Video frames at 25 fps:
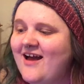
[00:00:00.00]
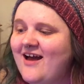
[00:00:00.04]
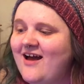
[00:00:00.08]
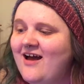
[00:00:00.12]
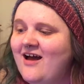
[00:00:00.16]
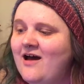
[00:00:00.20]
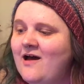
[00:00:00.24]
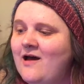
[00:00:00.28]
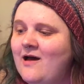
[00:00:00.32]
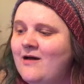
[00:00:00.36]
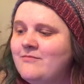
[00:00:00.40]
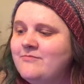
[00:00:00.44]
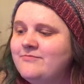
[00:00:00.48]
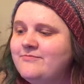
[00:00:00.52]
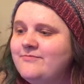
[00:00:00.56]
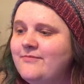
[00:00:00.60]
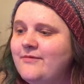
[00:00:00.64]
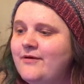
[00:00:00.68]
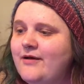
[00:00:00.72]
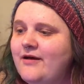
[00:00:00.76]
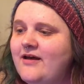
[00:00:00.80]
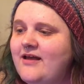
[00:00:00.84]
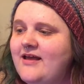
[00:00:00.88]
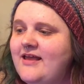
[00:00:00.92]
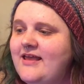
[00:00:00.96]

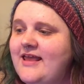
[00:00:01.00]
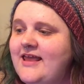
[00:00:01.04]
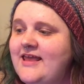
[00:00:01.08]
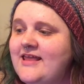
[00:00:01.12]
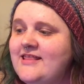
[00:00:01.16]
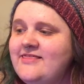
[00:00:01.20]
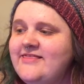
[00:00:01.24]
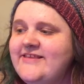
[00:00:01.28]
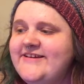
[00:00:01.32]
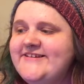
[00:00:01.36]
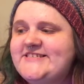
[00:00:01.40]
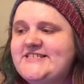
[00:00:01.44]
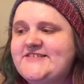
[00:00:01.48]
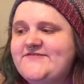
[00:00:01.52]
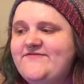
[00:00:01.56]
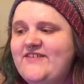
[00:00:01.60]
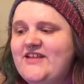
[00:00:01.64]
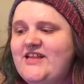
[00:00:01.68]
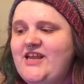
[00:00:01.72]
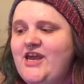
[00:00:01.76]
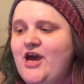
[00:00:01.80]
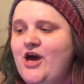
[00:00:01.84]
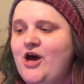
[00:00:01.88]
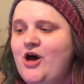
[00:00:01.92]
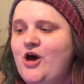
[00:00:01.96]
In this
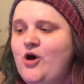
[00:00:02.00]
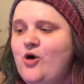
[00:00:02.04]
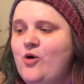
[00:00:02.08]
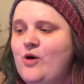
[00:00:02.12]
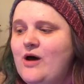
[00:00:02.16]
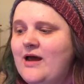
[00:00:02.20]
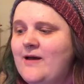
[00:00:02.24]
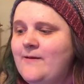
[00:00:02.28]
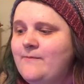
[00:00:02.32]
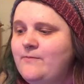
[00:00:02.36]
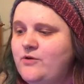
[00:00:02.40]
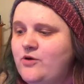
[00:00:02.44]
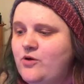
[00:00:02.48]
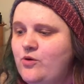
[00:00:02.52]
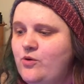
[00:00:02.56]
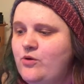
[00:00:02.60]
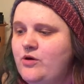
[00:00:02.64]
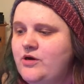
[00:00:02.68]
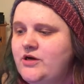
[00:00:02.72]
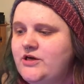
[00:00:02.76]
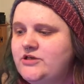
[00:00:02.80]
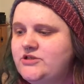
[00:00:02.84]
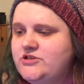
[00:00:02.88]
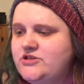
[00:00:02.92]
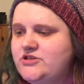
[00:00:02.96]
video, I'm
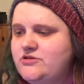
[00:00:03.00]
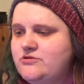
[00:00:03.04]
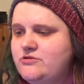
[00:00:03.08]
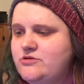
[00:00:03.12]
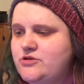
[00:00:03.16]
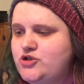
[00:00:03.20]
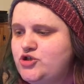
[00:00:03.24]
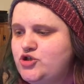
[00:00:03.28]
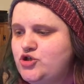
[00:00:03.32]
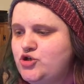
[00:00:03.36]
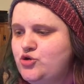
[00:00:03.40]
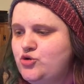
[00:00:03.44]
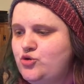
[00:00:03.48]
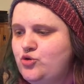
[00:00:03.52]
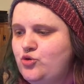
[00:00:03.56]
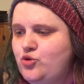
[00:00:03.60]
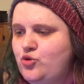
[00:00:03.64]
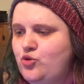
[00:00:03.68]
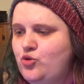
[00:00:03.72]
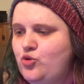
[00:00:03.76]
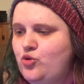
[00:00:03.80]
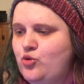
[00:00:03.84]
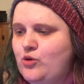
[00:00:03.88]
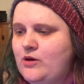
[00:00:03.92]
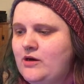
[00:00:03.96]
going to
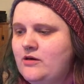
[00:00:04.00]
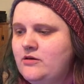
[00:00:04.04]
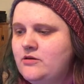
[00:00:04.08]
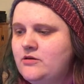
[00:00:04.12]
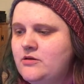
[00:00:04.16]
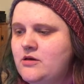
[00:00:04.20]
do